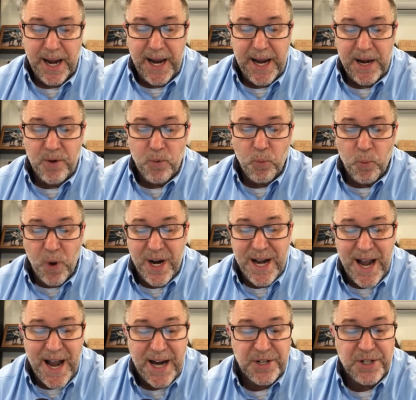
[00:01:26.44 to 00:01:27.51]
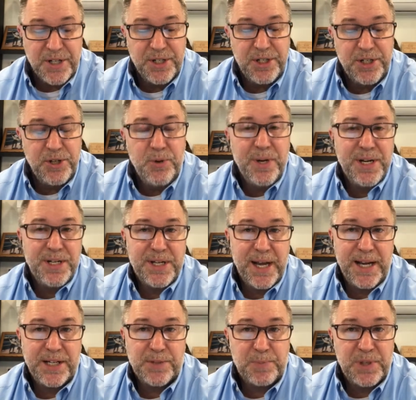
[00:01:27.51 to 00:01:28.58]
and what actions you can
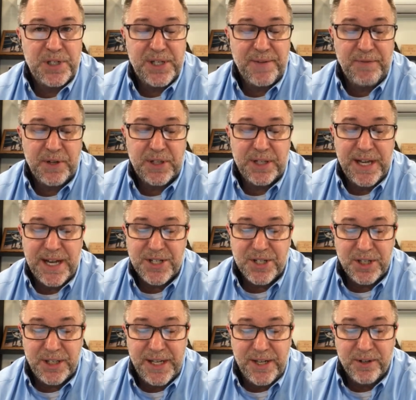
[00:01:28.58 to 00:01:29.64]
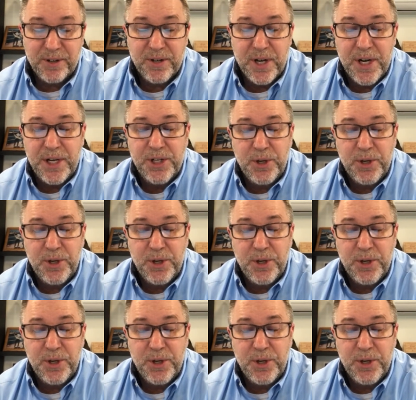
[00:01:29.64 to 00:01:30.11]
take specifically as a leader